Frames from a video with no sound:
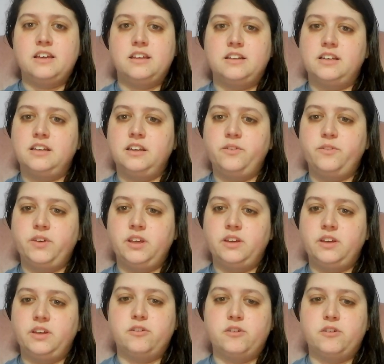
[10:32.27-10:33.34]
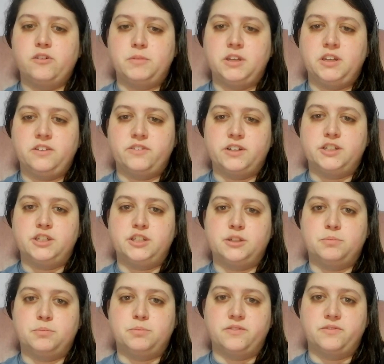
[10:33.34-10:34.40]
didn't even give you a mini fridge to
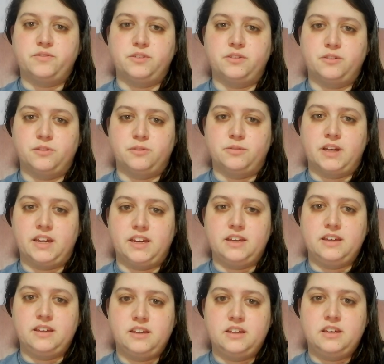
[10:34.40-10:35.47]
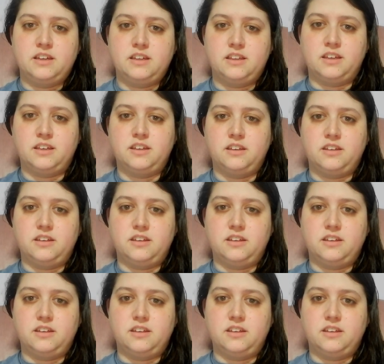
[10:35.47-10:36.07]
put food away. Like